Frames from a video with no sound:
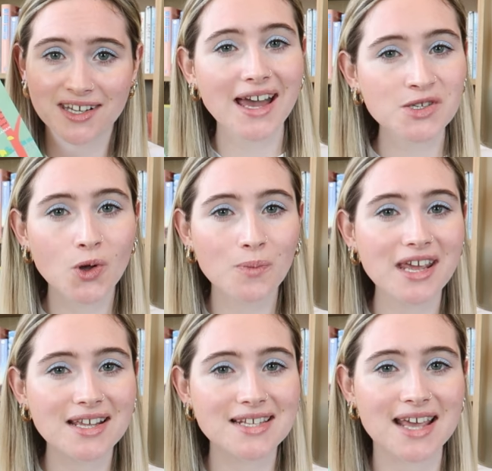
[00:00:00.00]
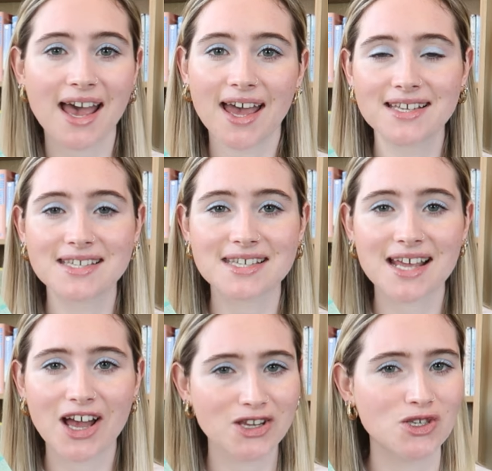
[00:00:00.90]
That all being
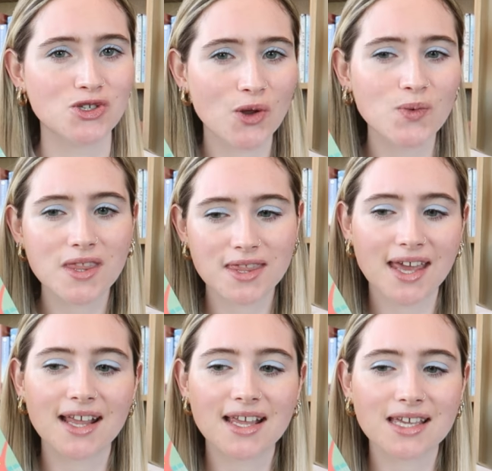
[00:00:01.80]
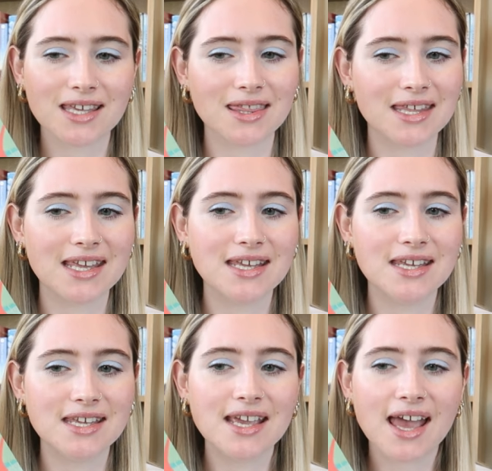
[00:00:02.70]
said, I don't think
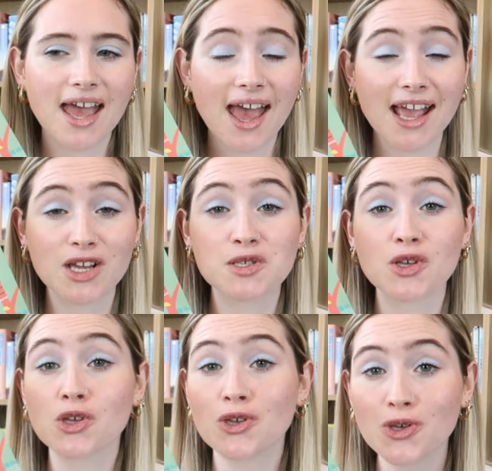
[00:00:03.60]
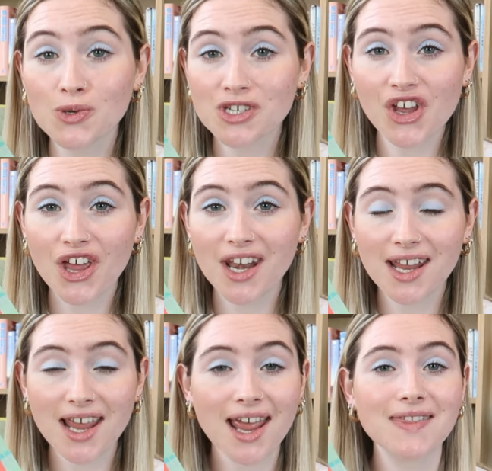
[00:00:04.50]
the
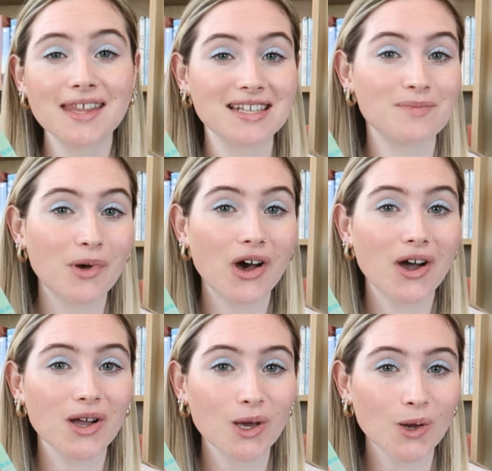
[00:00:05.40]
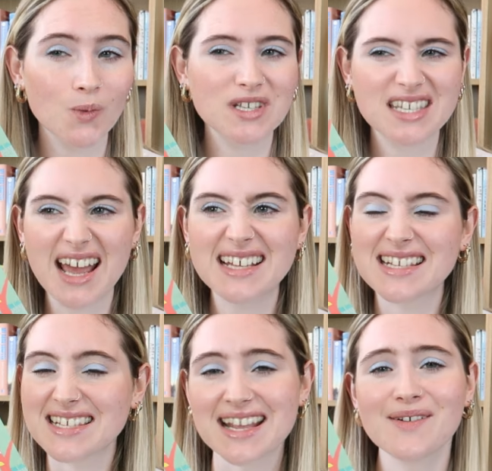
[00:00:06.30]
execution in this book was
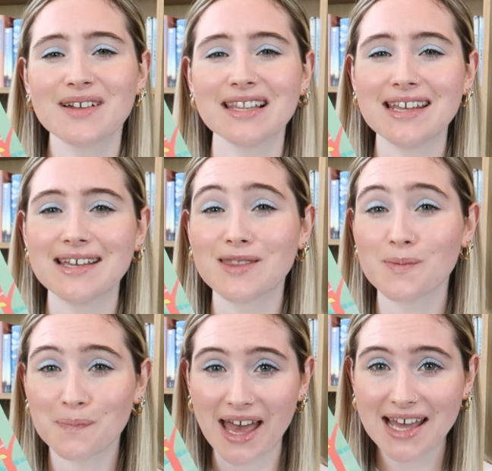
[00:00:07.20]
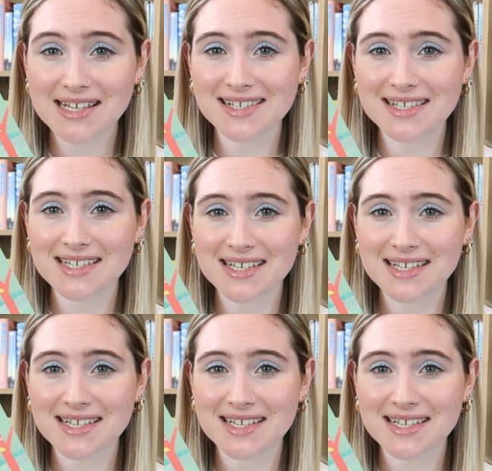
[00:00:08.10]
necessarily the best.